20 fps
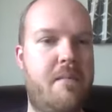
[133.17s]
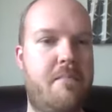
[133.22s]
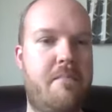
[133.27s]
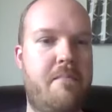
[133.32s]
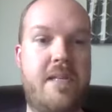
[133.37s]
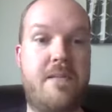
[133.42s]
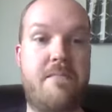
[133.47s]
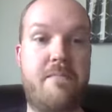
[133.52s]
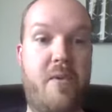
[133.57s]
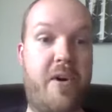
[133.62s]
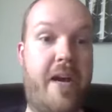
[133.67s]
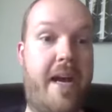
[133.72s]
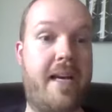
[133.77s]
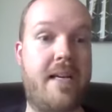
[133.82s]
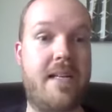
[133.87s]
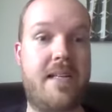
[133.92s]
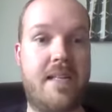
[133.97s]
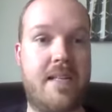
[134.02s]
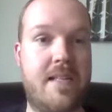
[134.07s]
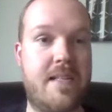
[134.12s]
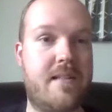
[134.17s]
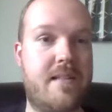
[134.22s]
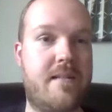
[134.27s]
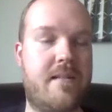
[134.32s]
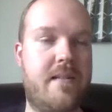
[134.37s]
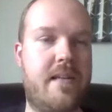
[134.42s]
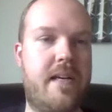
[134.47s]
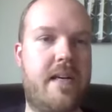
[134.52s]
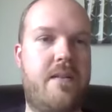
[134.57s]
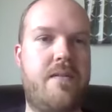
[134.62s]
best practice
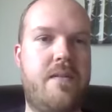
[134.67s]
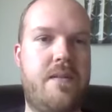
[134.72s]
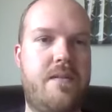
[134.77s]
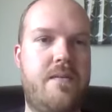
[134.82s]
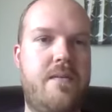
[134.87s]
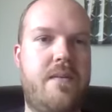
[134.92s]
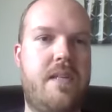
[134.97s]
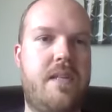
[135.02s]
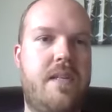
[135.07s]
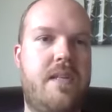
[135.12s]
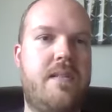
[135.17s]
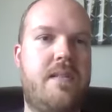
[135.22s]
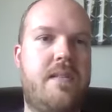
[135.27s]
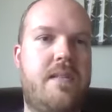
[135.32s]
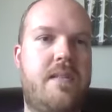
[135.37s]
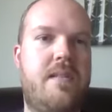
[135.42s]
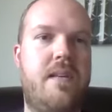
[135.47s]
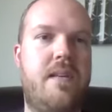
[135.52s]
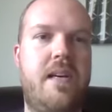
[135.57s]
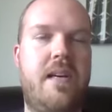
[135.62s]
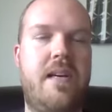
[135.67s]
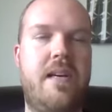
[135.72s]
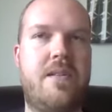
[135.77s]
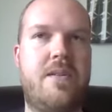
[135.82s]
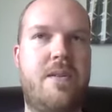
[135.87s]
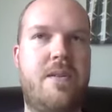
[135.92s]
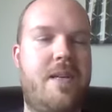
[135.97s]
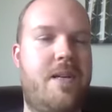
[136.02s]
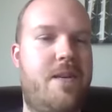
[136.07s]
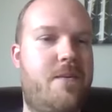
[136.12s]
on how to do things. And
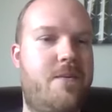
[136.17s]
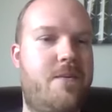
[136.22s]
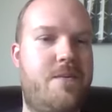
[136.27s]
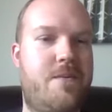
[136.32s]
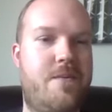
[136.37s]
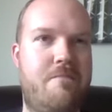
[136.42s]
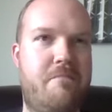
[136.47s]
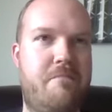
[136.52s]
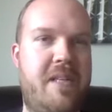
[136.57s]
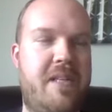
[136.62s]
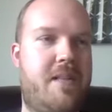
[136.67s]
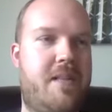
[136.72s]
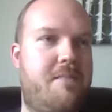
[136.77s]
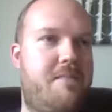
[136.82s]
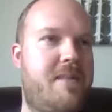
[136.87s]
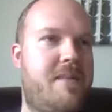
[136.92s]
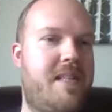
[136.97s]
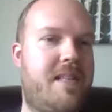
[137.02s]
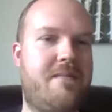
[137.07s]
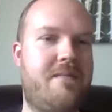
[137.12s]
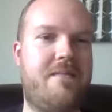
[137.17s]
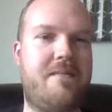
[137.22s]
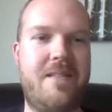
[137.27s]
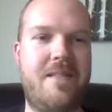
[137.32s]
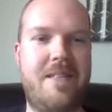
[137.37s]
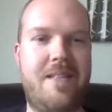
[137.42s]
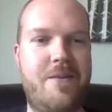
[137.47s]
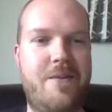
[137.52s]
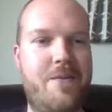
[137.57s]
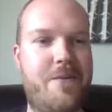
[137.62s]
so they don't build themselves
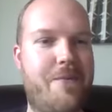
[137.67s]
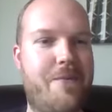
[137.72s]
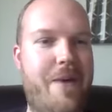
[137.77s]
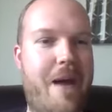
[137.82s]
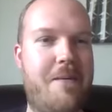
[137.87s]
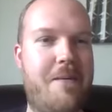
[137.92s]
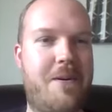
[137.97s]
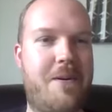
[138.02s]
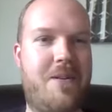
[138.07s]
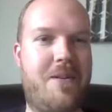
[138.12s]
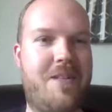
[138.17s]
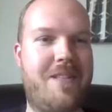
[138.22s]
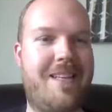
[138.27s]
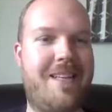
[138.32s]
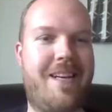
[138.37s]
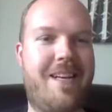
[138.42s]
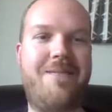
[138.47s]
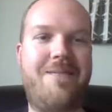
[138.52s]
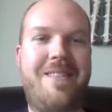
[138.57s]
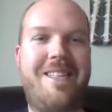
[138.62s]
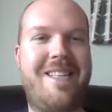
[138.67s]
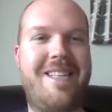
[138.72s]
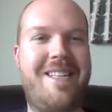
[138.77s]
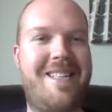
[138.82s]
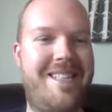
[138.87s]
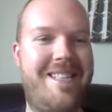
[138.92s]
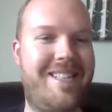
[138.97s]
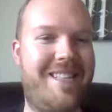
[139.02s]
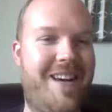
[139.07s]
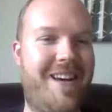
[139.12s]
into a rabbit hole that I've
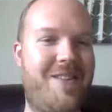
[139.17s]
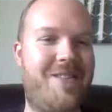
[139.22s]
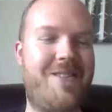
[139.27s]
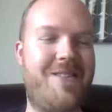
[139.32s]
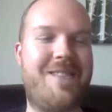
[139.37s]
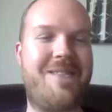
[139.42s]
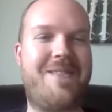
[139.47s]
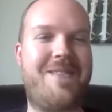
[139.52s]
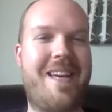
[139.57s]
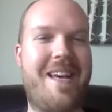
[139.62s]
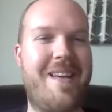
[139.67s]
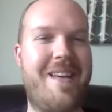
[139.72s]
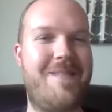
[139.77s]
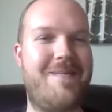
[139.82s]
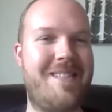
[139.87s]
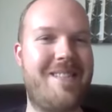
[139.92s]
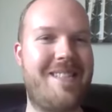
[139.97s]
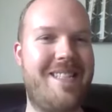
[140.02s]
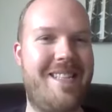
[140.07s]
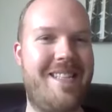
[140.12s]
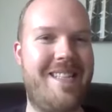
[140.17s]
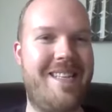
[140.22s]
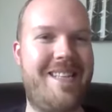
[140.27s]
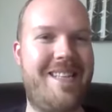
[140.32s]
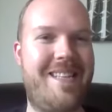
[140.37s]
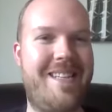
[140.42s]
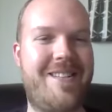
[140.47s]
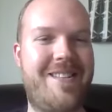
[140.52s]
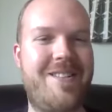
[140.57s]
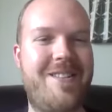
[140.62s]
done hundreds of times
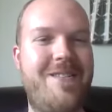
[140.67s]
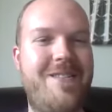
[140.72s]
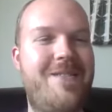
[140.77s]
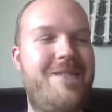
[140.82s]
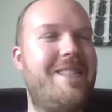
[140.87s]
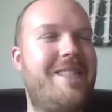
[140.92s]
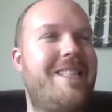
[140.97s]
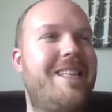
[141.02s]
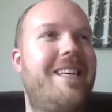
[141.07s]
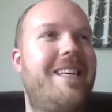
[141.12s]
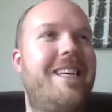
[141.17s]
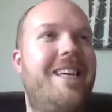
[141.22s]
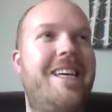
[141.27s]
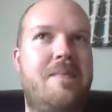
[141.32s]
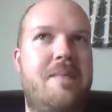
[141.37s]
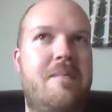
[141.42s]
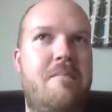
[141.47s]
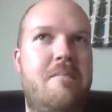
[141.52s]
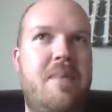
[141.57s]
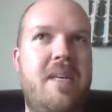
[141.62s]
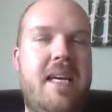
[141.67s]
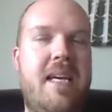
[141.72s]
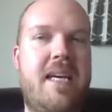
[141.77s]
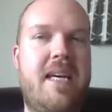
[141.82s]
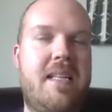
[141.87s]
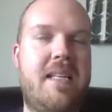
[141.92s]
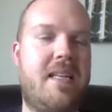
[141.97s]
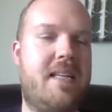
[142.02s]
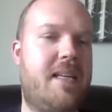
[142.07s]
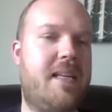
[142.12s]
in their shoes. But
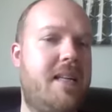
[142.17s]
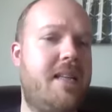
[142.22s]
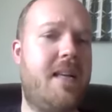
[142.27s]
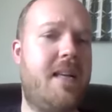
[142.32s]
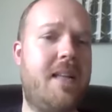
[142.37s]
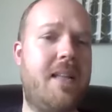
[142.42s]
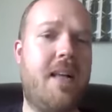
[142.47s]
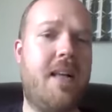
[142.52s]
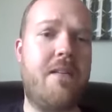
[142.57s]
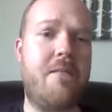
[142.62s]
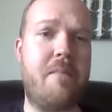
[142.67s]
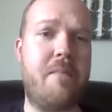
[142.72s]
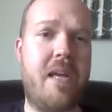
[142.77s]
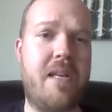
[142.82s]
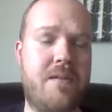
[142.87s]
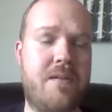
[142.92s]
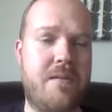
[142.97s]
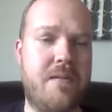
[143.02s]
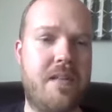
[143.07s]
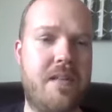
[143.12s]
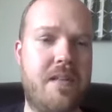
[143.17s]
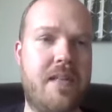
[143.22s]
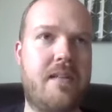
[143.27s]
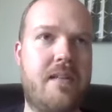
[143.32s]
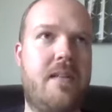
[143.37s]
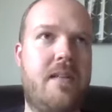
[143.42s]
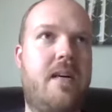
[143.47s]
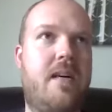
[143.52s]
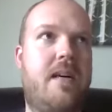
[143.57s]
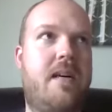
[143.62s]
yeah, a lot of mentoring, a
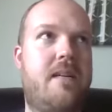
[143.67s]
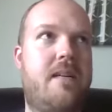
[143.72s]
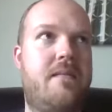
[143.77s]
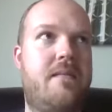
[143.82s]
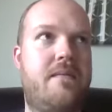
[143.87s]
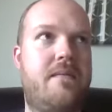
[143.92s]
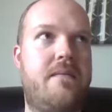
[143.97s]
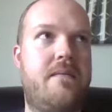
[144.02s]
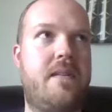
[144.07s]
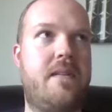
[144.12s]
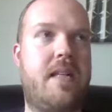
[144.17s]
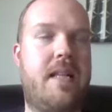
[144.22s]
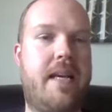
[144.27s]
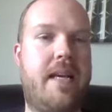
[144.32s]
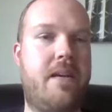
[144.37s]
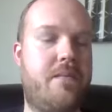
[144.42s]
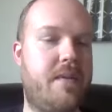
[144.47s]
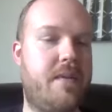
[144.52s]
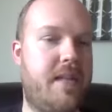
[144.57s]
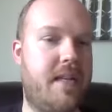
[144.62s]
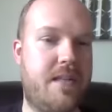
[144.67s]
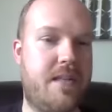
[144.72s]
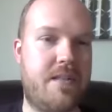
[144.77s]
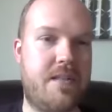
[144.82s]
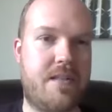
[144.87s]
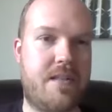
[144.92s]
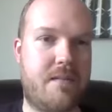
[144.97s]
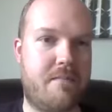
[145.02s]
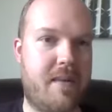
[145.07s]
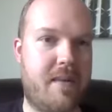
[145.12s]
lot of client
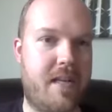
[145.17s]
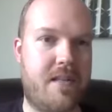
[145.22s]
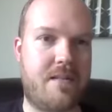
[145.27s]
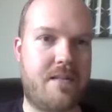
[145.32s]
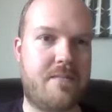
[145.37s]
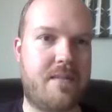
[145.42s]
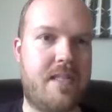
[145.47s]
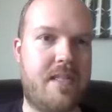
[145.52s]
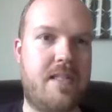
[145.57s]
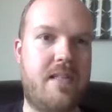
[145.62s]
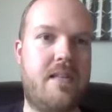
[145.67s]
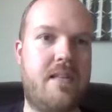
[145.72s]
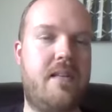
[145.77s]
relationship management,